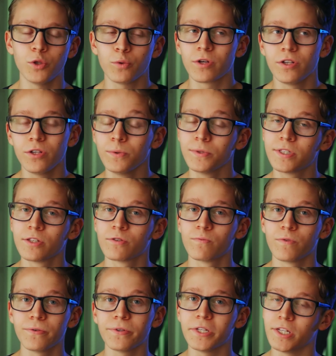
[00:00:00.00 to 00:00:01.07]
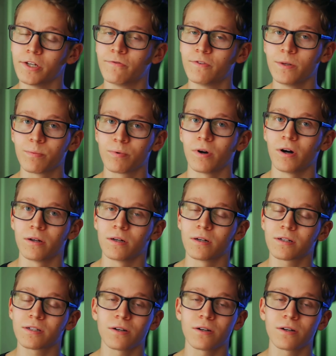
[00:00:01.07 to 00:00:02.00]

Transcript: you can use this really nifty product